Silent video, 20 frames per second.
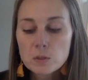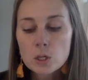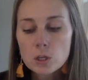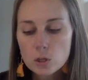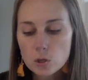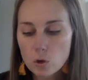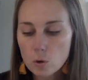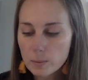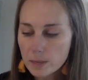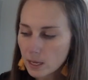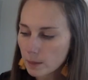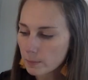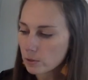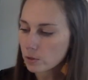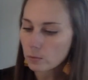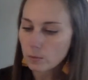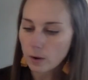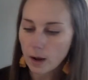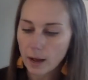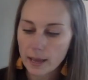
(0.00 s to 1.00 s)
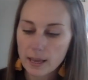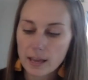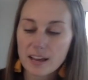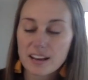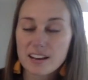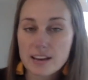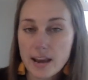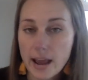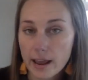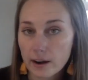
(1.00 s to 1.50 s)
you'll be able to write
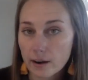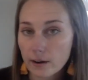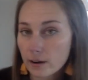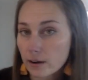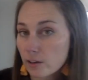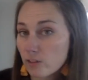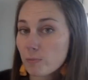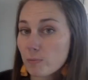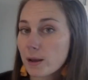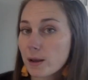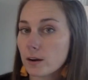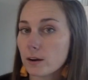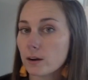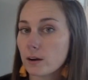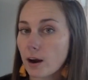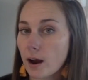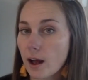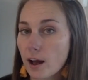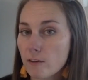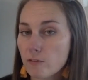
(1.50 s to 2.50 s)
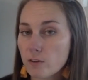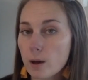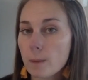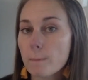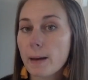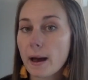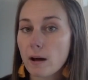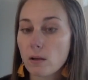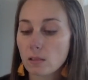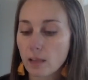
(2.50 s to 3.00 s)
a narrative paragraph
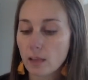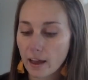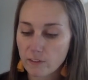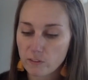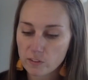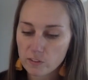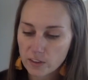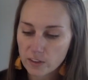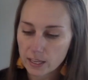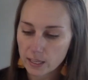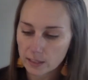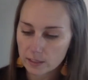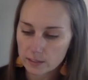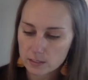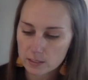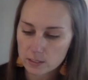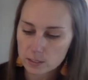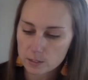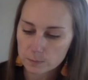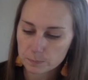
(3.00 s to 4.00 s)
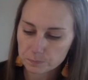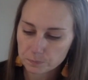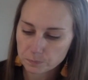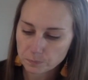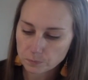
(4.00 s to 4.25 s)
about life events.